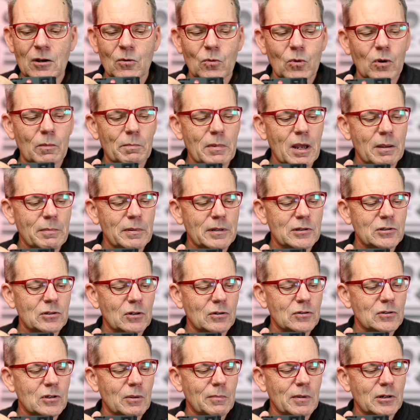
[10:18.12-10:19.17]
Well, maybe it's
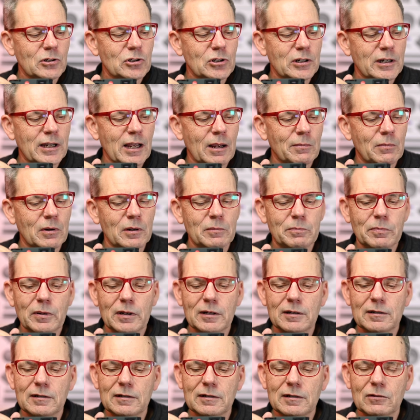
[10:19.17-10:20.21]
not so much a camera,
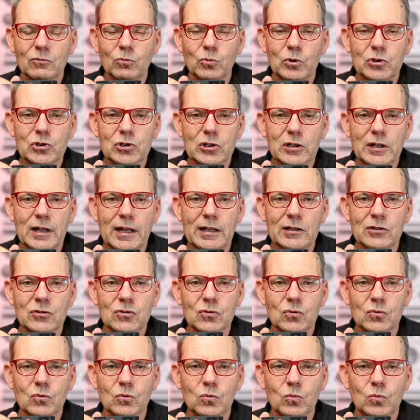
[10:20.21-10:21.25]
but which
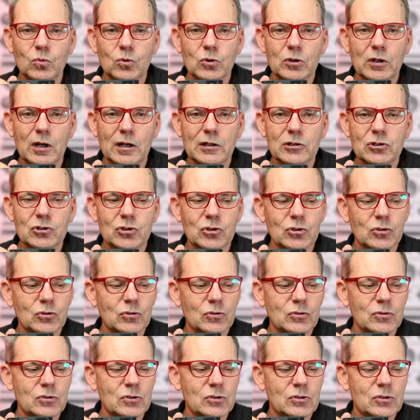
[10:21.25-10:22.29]
lens would I
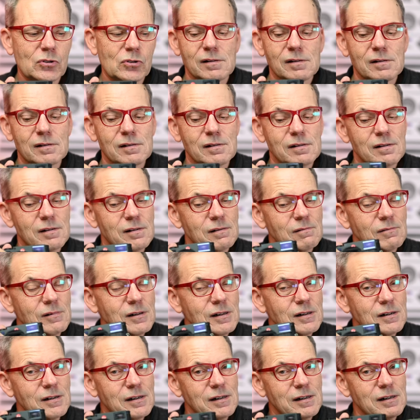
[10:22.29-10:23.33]
choose? Uh,
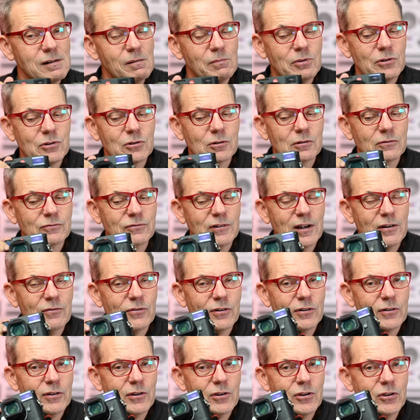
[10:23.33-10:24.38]
well, you know, I'm still a
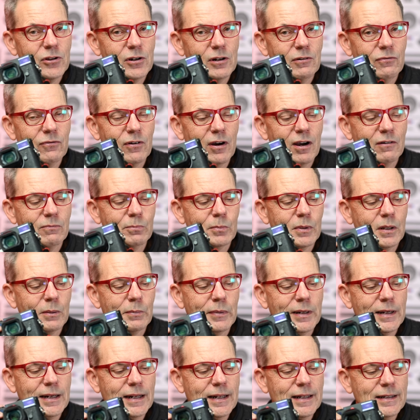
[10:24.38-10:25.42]
favorite of the thirty-five
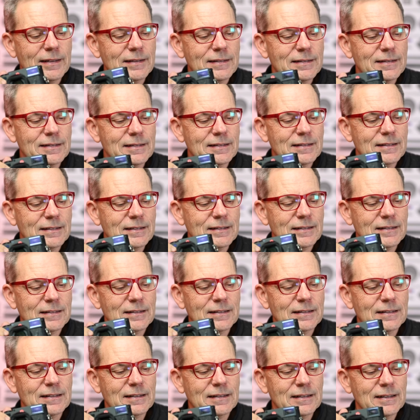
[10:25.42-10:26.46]
millimeter lens.
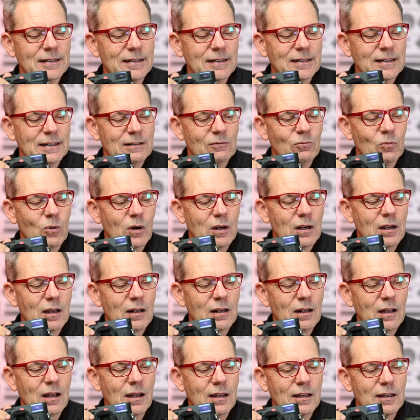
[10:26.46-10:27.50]
What I
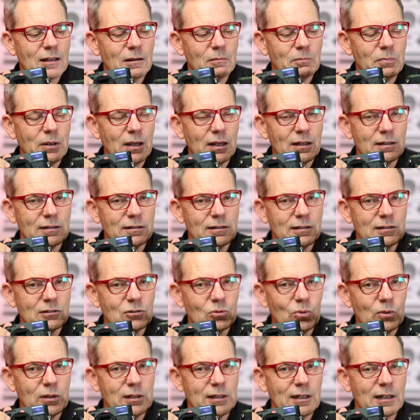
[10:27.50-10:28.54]
like about the
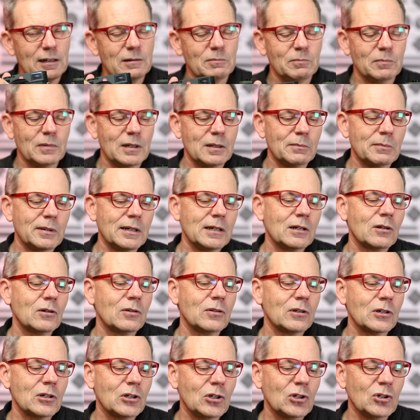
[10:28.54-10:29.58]
twenty-eight millimeter on
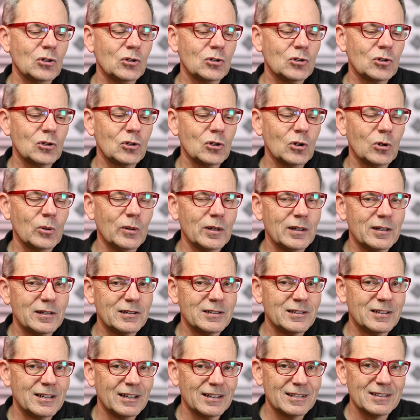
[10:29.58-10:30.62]
the Q two
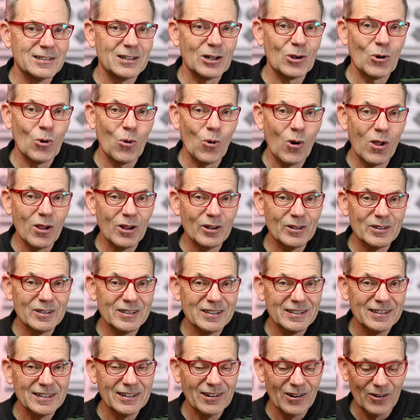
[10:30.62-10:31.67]
is, is the
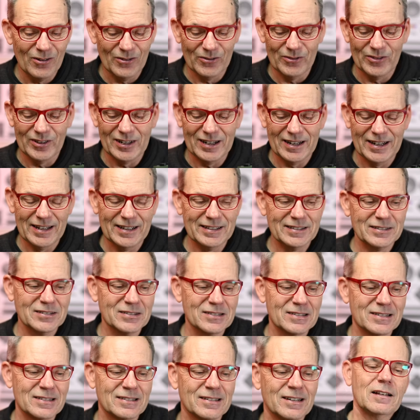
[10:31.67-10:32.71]
quality of the lens.
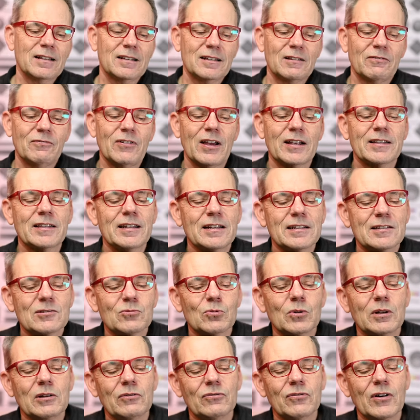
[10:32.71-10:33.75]
The fact that it's
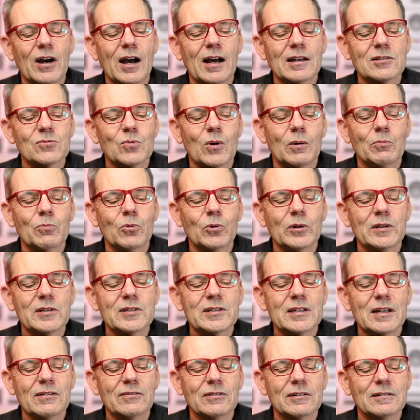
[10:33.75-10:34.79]
really fast, one point
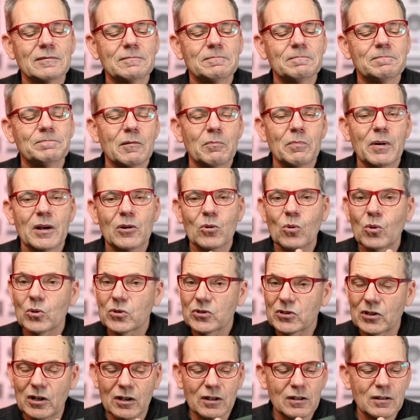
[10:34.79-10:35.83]
seven, but
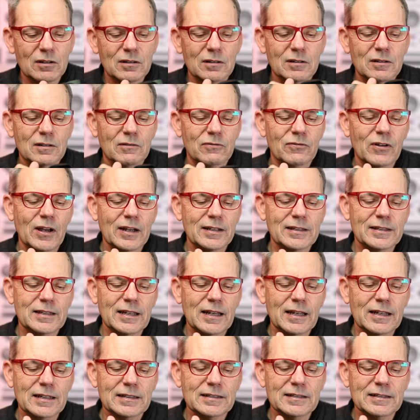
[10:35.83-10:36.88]
also the fact
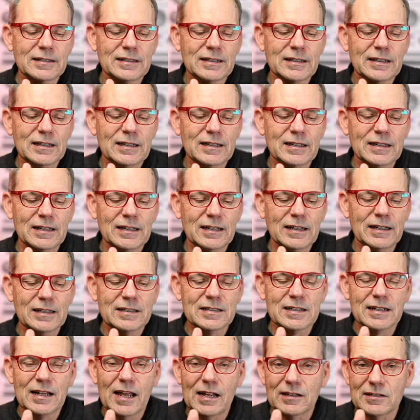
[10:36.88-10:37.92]
that
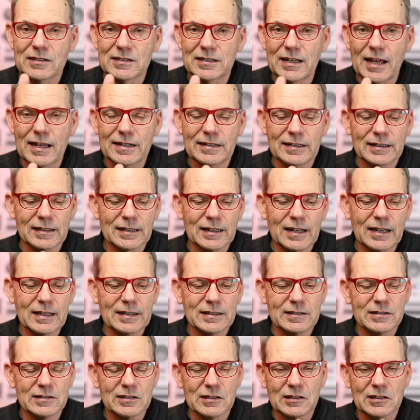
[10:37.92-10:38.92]
it's an outstanding lens.